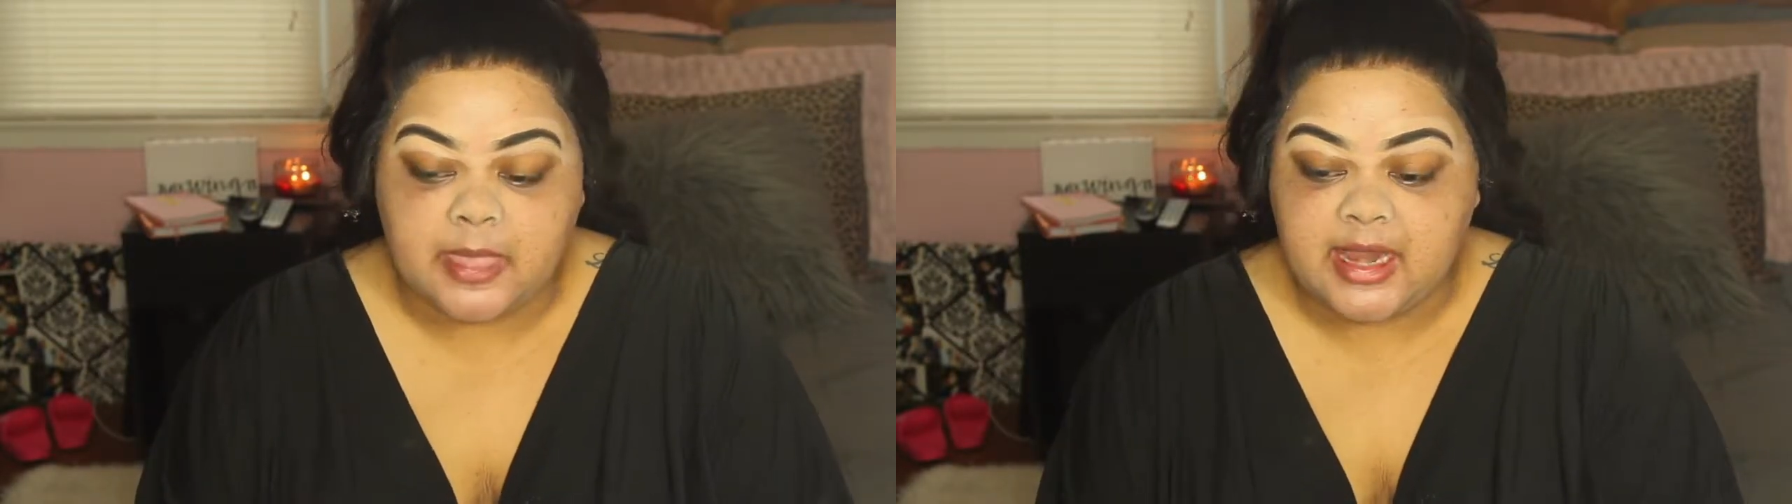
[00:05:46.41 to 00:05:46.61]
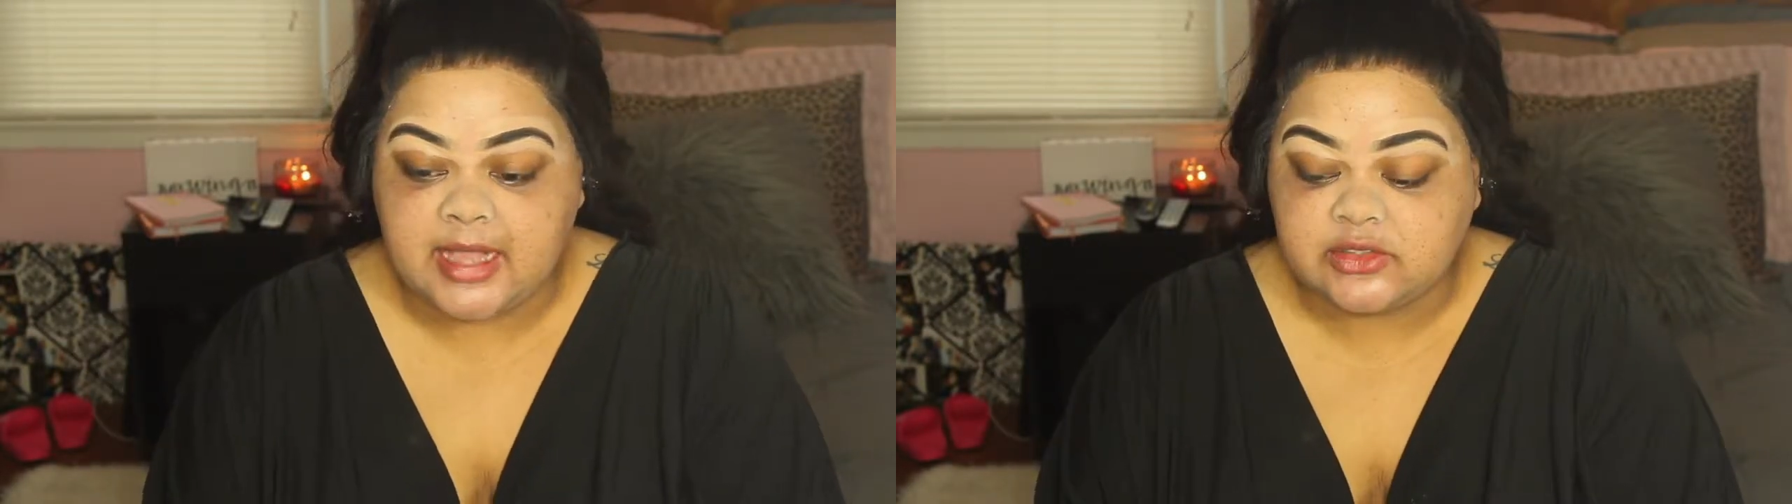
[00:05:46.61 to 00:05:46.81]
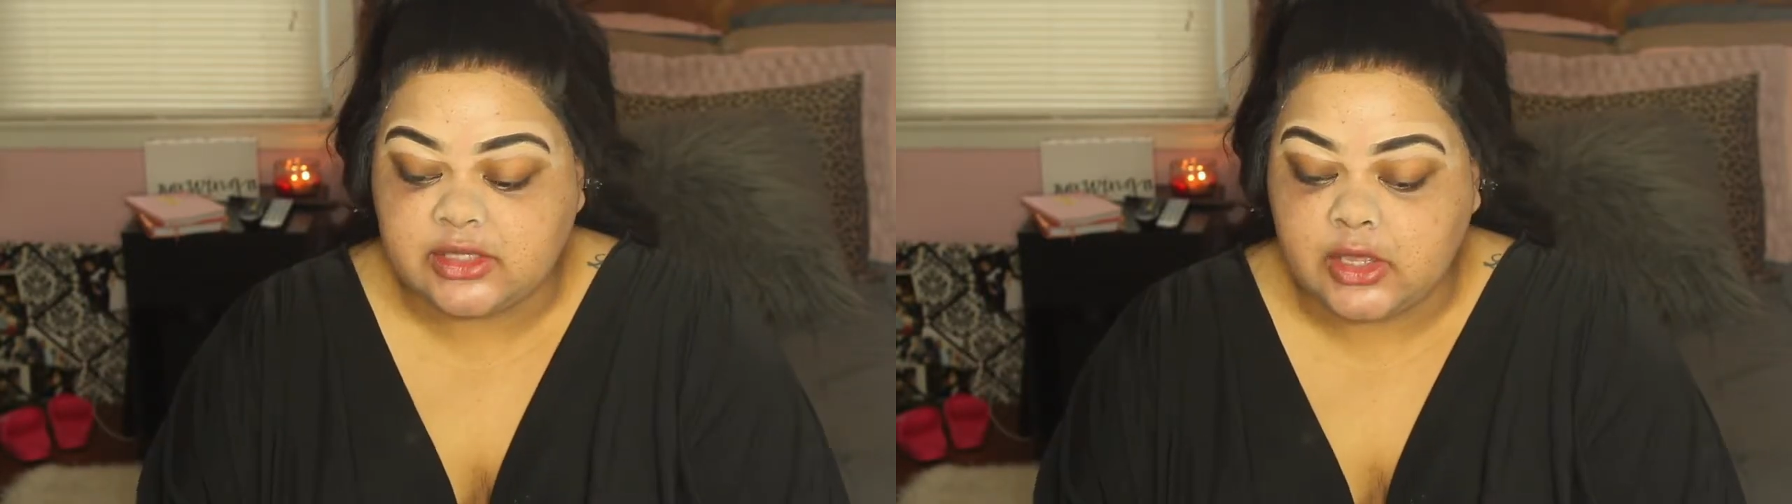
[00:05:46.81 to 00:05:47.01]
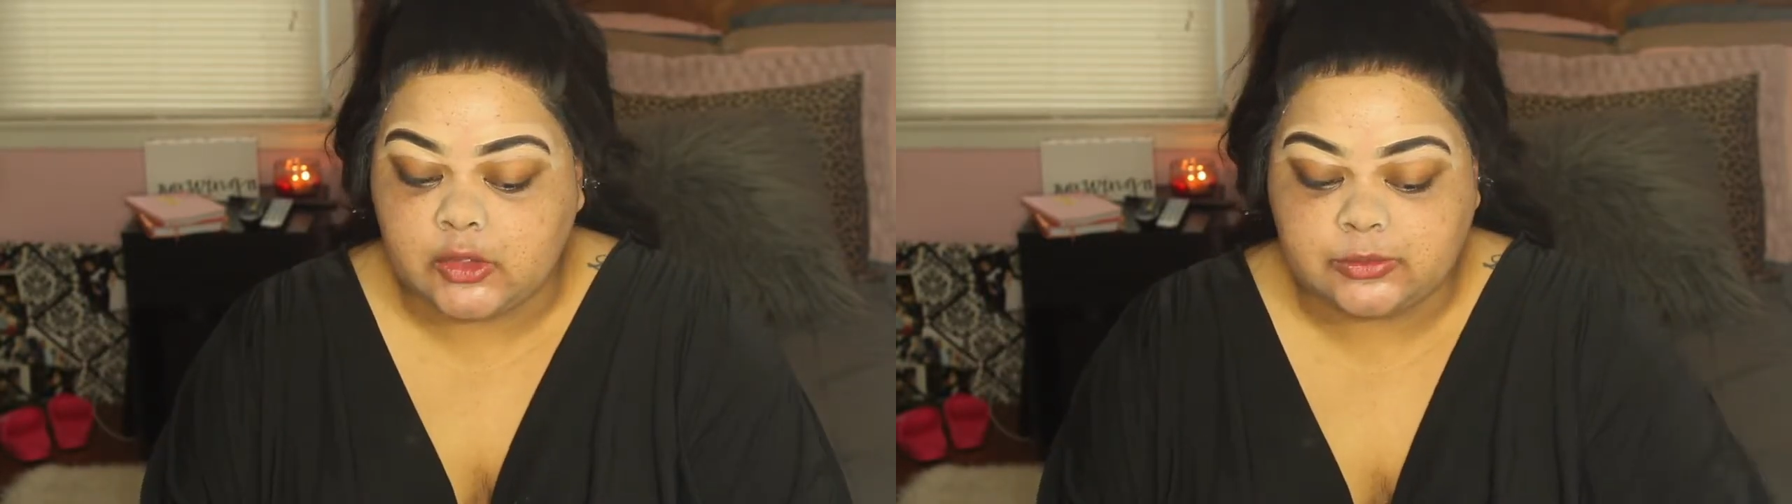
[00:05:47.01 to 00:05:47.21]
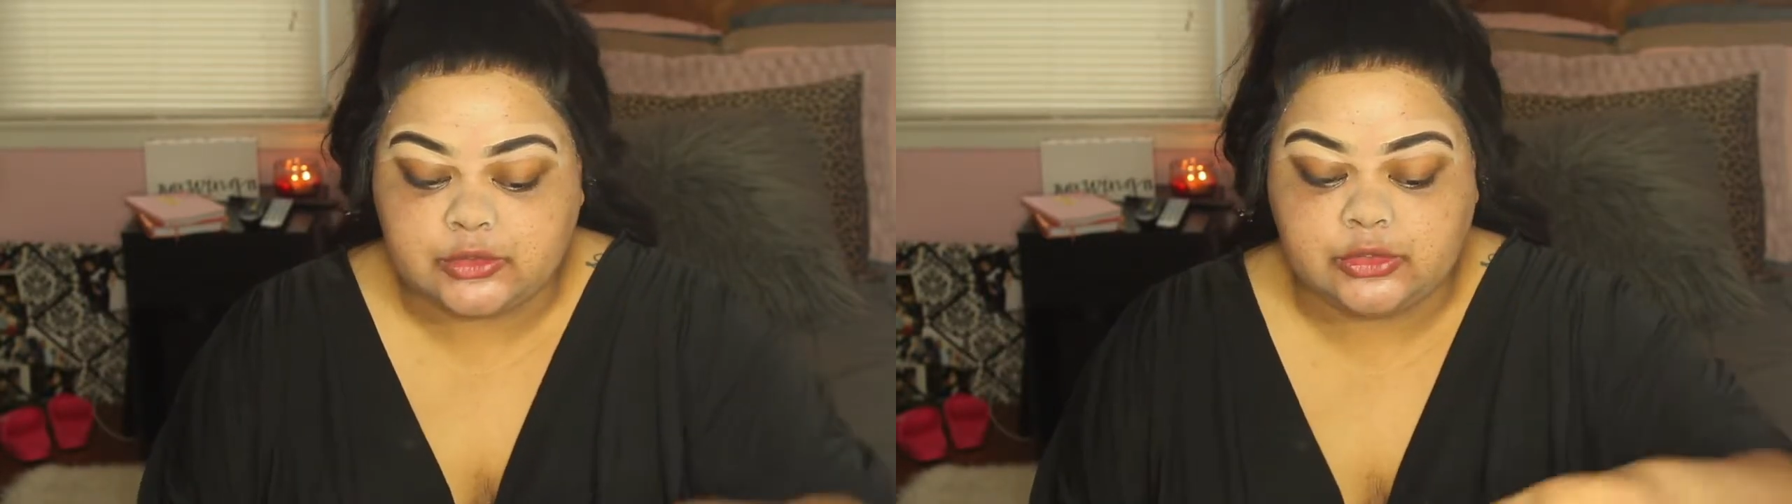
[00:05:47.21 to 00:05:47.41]
it actually
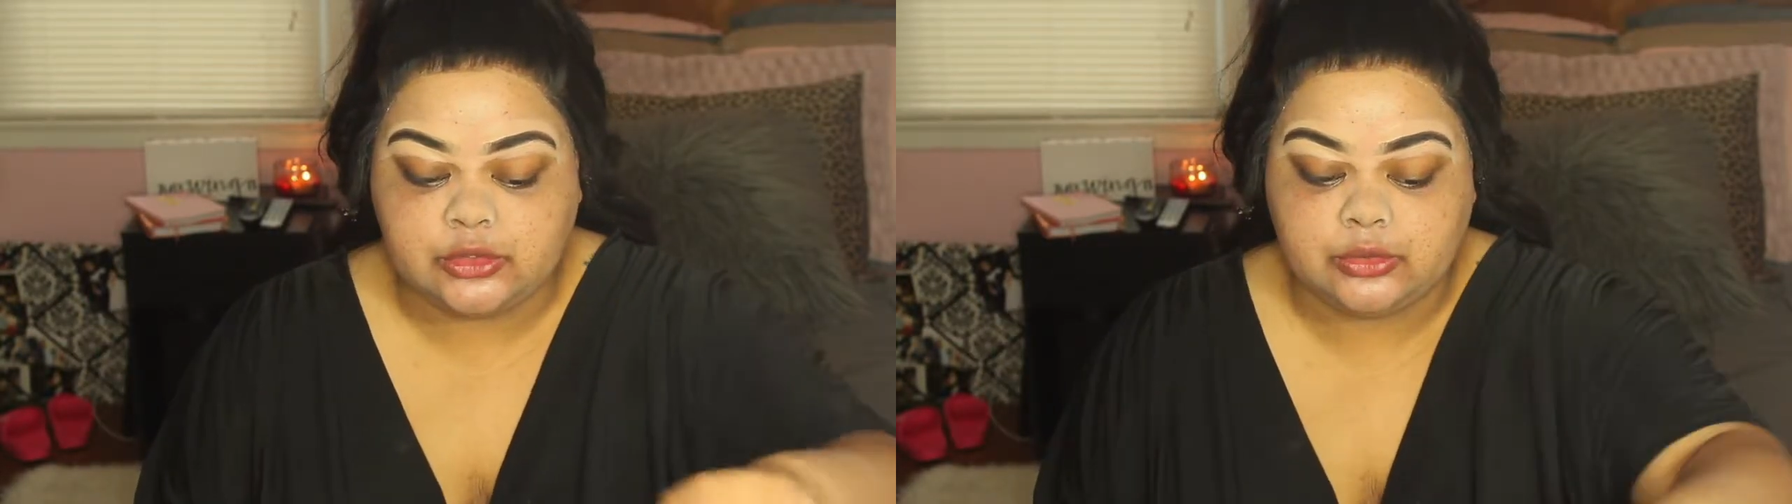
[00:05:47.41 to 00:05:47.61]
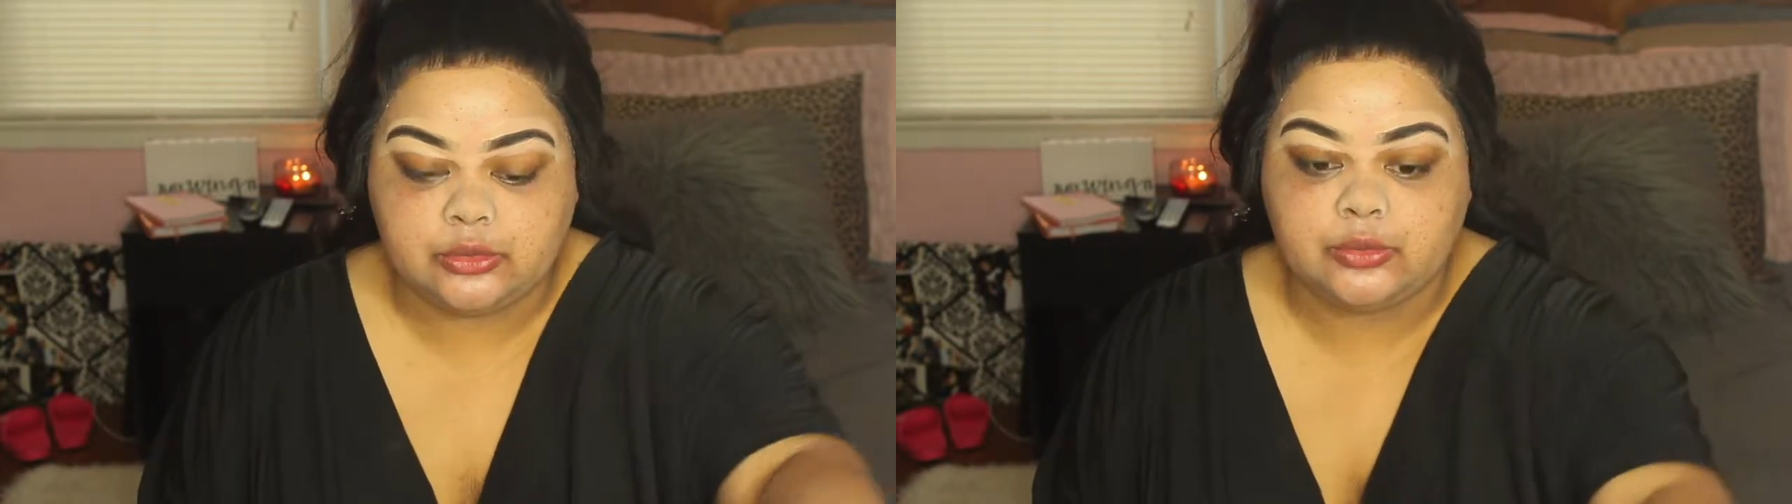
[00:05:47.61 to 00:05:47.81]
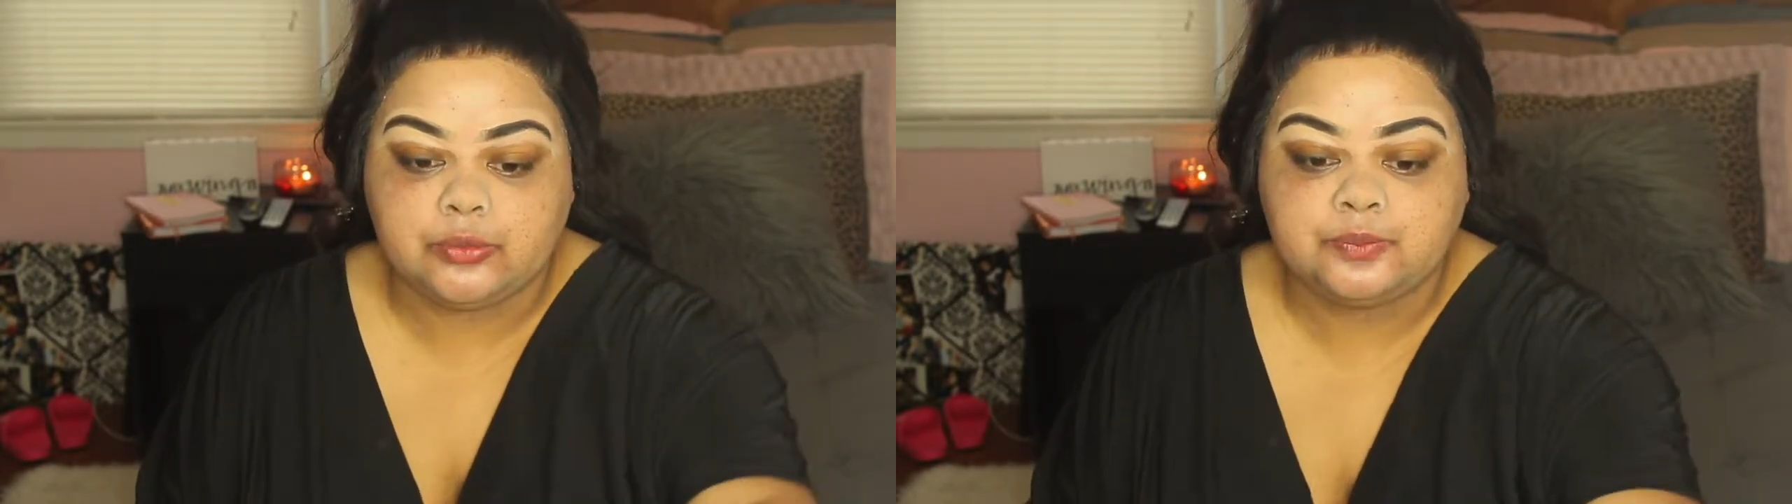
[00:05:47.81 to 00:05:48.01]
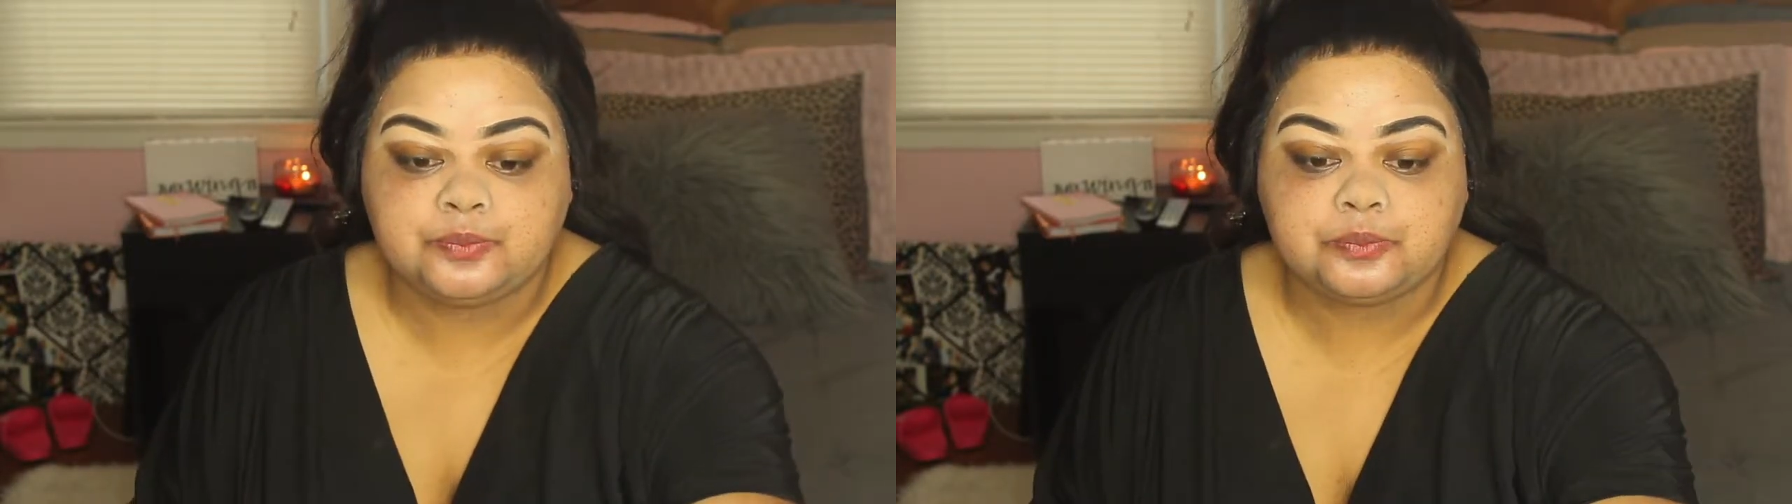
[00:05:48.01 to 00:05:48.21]
helps you